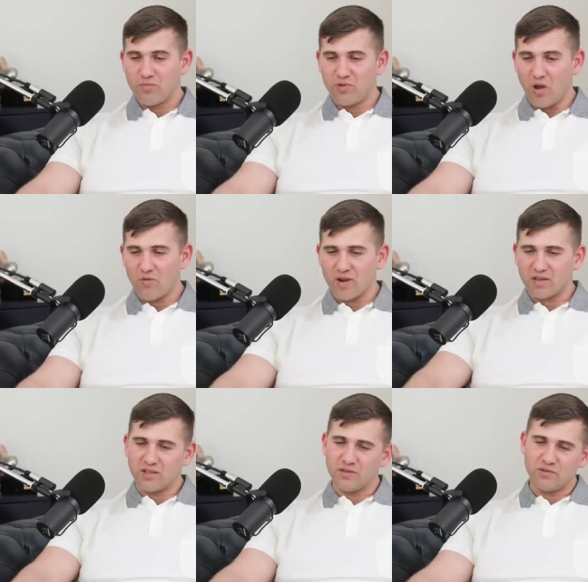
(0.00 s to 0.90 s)

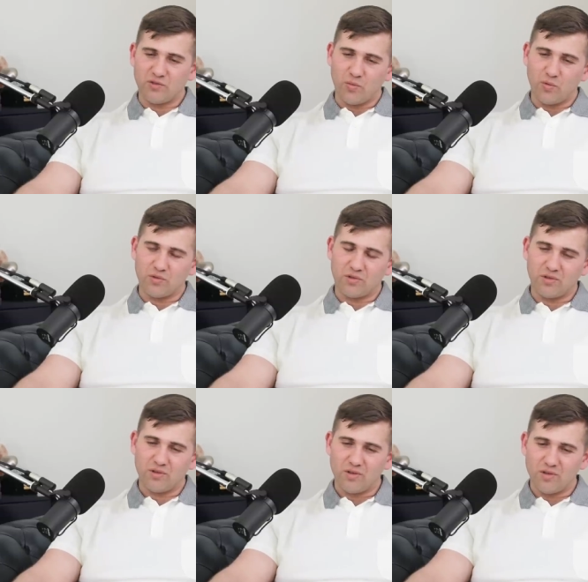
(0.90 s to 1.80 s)
direction
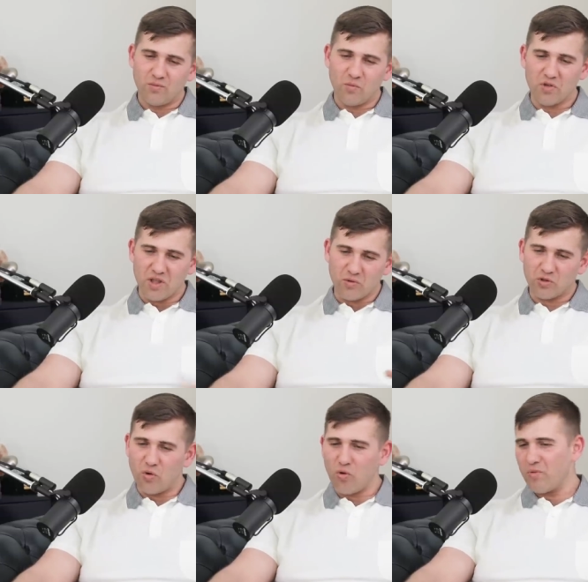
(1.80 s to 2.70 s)
towards what they
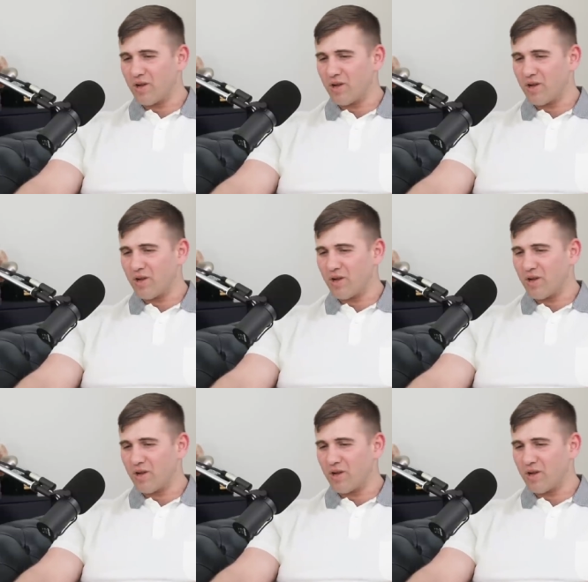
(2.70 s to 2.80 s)
would call me,